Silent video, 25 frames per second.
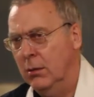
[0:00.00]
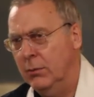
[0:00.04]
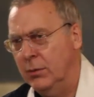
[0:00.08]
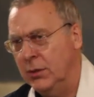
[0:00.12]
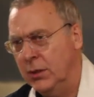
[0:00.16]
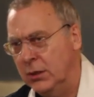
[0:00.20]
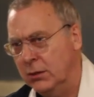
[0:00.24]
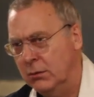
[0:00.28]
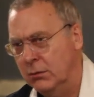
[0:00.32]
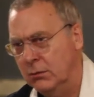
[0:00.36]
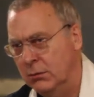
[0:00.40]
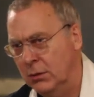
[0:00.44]

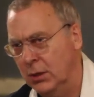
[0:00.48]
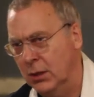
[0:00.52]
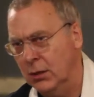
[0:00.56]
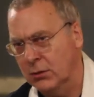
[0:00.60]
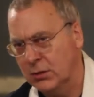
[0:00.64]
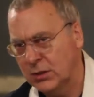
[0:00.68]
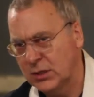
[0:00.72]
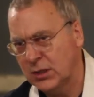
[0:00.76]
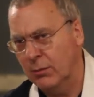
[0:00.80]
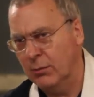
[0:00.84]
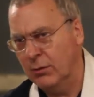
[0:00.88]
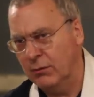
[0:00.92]
nobody,
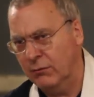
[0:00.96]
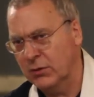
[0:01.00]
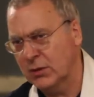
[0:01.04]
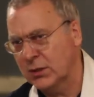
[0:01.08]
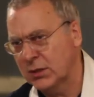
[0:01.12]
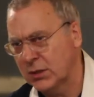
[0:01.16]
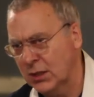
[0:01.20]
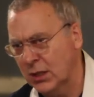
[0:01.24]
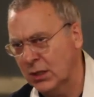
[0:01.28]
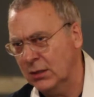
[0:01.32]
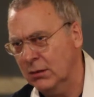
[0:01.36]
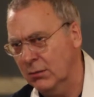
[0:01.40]
some of
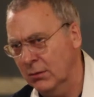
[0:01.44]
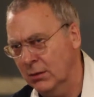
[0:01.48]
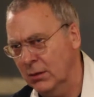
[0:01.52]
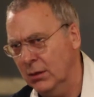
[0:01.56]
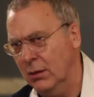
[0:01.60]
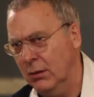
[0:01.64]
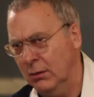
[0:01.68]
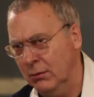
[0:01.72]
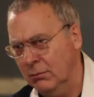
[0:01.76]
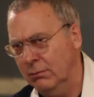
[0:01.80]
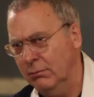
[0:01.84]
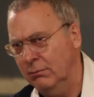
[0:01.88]
us said,
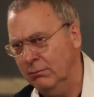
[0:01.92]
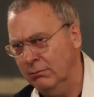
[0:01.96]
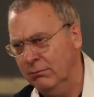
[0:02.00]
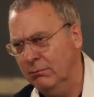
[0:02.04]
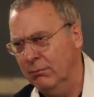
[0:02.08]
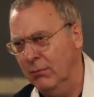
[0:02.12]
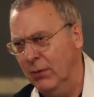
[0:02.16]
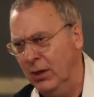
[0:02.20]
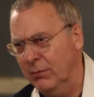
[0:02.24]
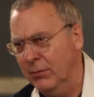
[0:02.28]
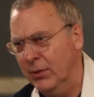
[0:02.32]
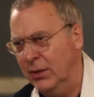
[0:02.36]
it
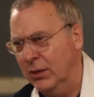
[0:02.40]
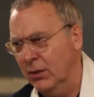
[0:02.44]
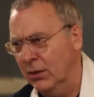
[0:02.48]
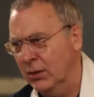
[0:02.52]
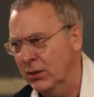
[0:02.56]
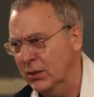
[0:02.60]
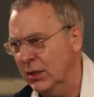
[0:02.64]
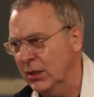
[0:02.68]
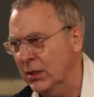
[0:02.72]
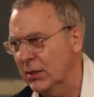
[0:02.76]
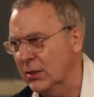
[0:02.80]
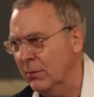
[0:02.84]
might be an
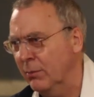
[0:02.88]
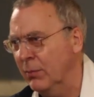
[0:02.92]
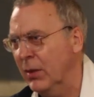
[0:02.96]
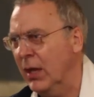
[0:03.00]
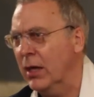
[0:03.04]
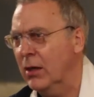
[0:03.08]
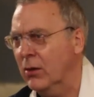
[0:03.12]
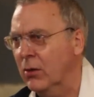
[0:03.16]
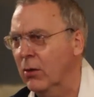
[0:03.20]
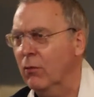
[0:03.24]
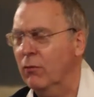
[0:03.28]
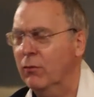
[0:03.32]
idea to
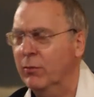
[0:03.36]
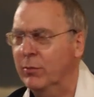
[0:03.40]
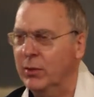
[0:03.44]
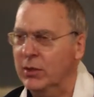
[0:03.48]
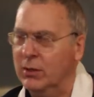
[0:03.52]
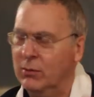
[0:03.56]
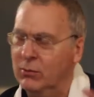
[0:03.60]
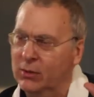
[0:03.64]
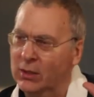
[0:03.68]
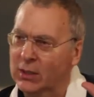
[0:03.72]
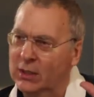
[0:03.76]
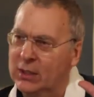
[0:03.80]
back off,
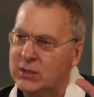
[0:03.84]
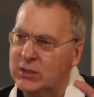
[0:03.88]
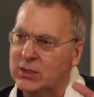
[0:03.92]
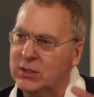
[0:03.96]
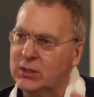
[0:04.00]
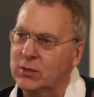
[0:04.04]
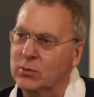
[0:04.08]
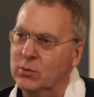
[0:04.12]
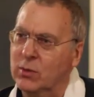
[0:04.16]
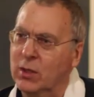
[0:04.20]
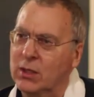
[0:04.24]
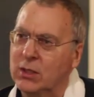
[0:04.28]
but he wouldn't
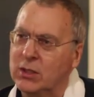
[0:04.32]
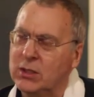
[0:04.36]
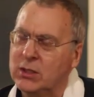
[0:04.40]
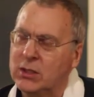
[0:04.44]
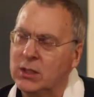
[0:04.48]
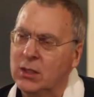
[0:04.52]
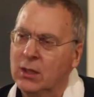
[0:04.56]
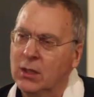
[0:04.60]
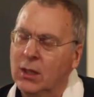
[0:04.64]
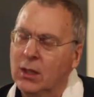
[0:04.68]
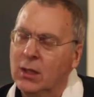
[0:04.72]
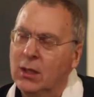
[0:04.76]
listen to
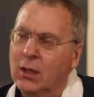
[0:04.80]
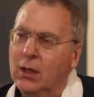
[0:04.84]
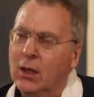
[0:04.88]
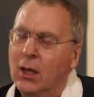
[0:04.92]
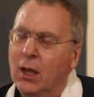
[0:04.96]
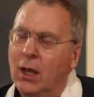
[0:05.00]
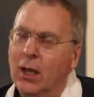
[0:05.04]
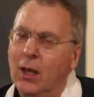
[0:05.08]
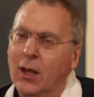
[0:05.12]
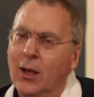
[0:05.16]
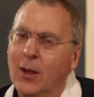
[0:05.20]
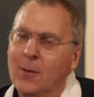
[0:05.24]
us.
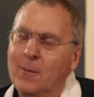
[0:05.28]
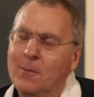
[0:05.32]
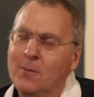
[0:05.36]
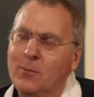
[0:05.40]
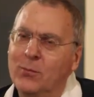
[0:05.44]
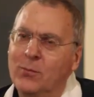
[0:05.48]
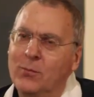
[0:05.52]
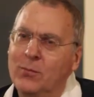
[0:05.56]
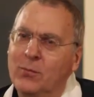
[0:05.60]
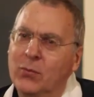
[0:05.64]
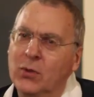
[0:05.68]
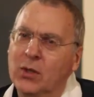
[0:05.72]

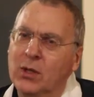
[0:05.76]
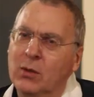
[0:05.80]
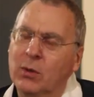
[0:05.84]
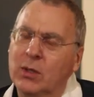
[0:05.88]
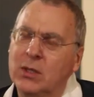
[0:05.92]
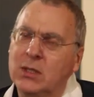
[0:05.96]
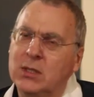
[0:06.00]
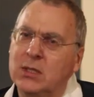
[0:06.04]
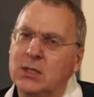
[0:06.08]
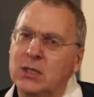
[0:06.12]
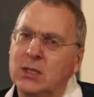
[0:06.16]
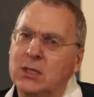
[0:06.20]
But he
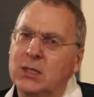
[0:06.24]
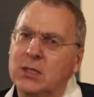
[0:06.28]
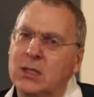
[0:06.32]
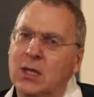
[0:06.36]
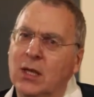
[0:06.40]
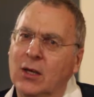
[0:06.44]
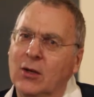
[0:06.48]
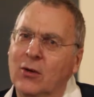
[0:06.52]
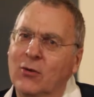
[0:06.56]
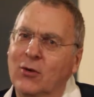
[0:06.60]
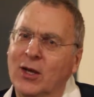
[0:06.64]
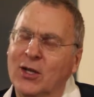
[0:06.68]
went to see
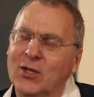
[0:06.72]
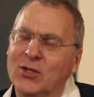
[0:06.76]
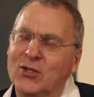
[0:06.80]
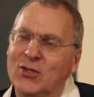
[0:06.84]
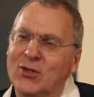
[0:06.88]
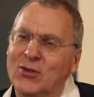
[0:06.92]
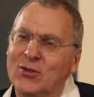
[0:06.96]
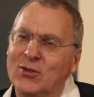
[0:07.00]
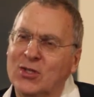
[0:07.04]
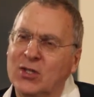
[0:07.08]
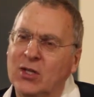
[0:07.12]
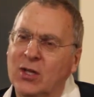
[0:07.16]

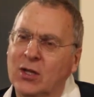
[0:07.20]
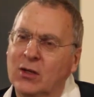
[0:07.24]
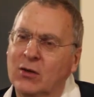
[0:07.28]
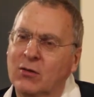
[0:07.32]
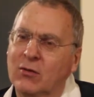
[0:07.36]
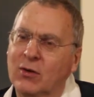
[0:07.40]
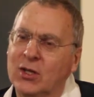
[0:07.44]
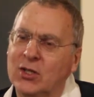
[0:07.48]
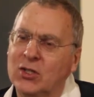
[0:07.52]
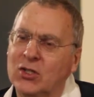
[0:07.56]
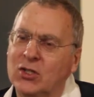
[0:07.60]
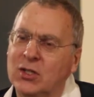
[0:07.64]
Sangharakshita, and
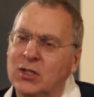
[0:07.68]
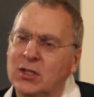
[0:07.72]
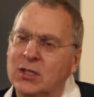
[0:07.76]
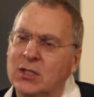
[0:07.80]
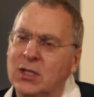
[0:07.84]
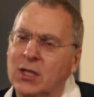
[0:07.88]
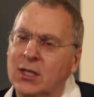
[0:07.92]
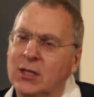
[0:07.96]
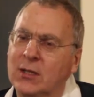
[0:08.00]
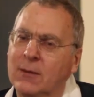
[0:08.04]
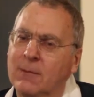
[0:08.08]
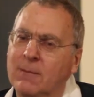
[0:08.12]

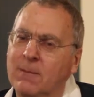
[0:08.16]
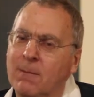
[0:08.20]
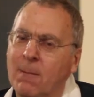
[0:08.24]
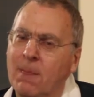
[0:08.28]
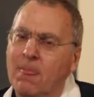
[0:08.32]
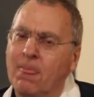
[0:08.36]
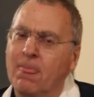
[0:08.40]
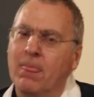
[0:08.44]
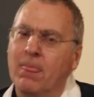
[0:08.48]
Sangharakshita said,